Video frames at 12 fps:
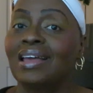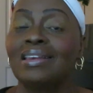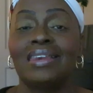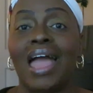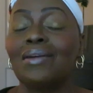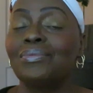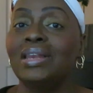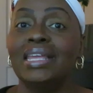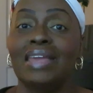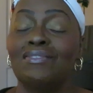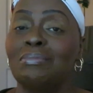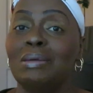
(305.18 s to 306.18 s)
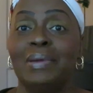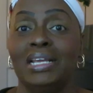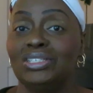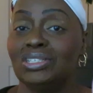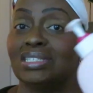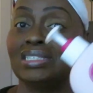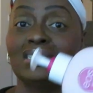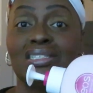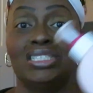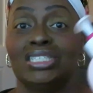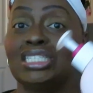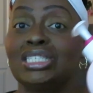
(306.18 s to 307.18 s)
Not really giving me peaches.
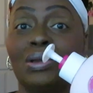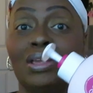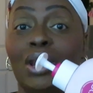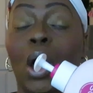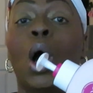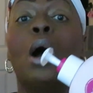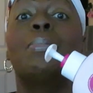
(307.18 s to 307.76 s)
just so you know.